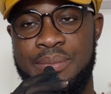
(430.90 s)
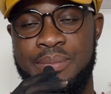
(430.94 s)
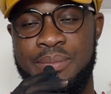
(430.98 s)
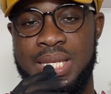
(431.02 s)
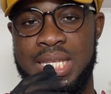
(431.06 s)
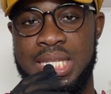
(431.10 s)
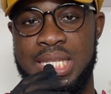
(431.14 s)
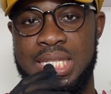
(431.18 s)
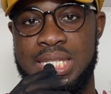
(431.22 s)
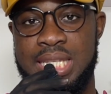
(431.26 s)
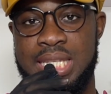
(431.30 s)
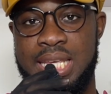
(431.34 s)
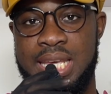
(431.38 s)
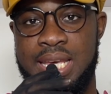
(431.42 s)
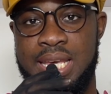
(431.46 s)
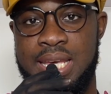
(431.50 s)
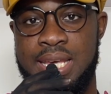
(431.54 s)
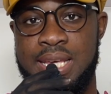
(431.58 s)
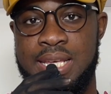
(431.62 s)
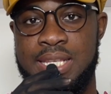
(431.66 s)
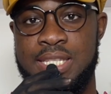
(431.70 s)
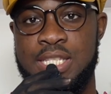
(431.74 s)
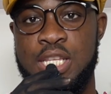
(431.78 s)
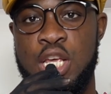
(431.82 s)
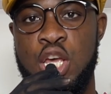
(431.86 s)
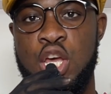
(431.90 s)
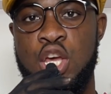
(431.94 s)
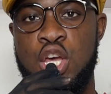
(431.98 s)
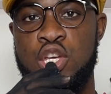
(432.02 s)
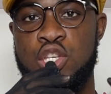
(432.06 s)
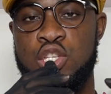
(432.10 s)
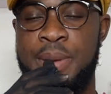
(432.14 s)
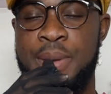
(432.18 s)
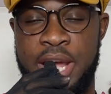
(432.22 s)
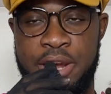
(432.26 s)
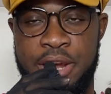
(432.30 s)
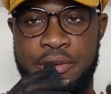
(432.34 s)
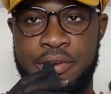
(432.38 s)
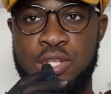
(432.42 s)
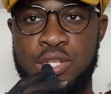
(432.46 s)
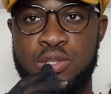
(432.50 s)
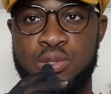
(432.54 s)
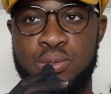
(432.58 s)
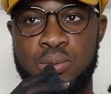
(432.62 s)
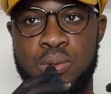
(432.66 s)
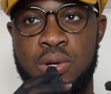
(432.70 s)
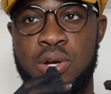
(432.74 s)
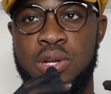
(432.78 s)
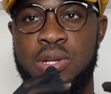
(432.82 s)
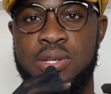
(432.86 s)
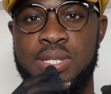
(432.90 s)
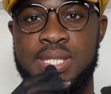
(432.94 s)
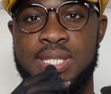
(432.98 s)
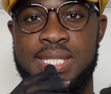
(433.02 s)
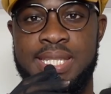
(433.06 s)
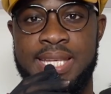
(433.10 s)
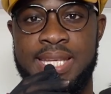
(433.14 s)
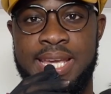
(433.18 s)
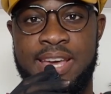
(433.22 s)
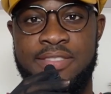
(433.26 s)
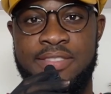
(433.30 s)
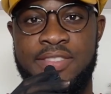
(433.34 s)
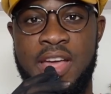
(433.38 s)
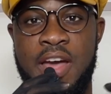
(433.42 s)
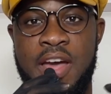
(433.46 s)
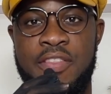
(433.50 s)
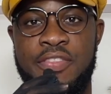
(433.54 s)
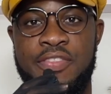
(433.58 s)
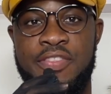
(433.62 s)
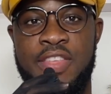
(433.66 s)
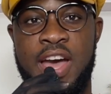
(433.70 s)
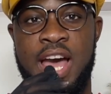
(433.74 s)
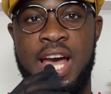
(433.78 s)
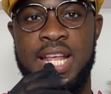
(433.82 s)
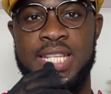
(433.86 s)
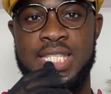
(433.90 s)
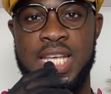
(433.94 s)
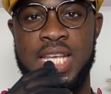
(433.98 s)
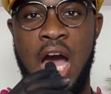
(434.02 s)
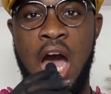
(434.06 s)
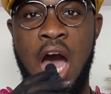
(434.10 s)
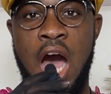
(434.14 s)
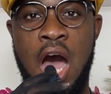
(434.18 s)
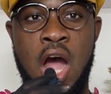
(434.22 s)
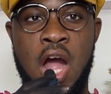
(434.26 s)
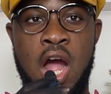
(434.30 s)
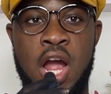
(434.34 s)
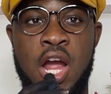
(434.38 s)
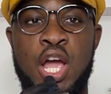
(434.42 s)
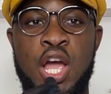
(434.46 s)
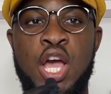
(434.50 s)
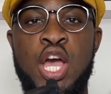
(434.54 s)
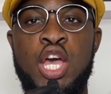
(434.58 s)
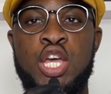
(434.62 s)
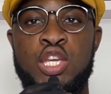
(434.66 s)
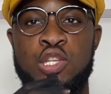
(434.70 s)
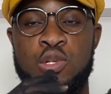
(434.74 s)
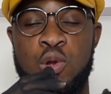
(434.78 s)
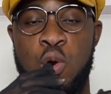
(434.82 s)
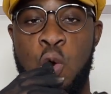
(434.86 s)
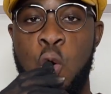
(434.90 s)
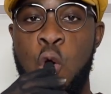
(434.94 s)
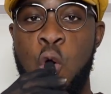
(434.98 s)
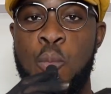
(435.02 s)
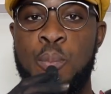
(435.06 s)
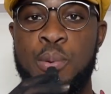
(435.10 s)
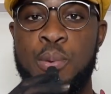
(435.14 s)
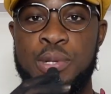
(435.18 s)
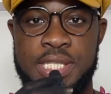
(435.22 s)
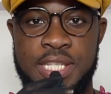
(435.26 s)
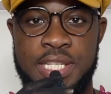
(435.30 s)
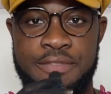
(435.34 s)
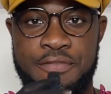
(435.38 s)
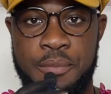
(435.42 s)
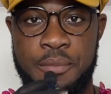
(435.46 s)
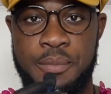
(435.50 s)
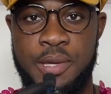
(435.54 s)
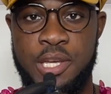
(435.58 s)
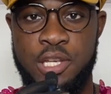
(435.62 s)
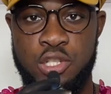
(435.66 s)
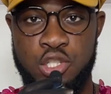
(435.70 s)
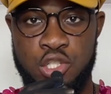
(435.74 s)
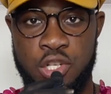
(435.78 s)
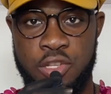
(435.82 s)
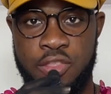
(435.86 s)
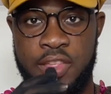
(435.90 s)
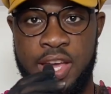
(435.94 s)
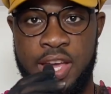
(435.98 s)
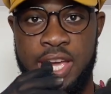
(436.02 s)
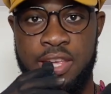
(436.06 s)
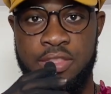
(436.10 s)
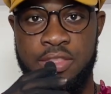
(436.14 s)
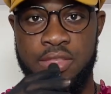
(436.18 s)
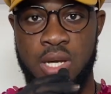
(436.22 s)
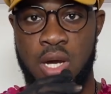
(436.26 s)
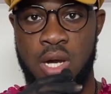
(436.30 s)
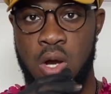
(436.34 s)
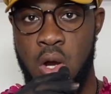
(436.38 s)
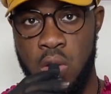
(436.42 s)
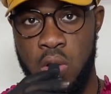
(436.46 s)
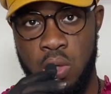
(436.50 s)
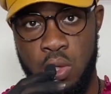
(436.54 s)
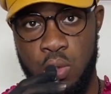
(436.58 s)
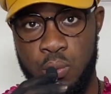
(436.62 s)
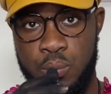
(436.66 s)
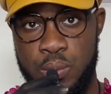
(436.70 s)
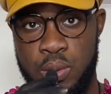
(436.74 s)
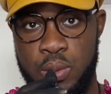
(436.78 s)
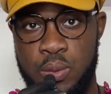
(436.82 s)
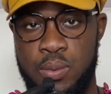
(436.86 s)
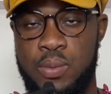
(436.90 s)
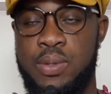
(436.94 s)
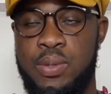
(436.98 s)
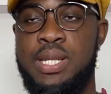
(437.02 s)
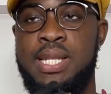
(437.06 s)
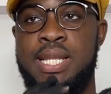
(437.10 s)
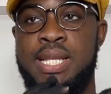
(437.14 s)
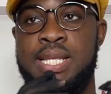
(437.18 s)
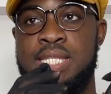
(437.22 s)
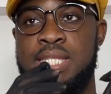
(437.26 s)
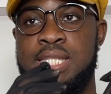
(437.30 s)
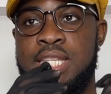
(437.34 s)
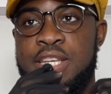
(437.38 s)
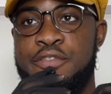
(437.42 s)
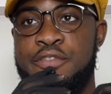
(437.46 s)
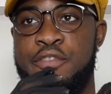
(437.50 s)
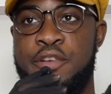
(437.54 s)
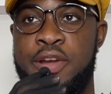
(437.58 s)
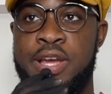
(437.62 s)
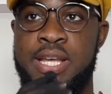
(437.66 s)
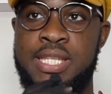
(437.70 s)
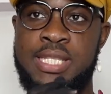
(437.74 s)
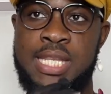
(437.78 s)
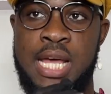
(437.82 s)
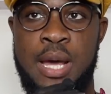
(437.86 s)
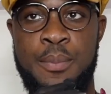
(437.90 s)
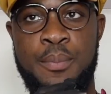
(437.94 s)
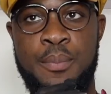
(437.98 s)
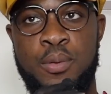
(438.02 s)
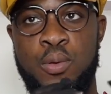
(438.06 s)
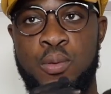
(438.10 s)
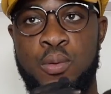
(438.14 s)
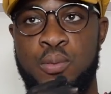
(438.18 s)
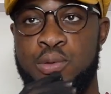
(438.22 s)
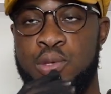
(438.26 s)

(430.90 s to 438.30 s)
means is pairing two colors together that are opposite from each other in the color wheel. Let's take, for example,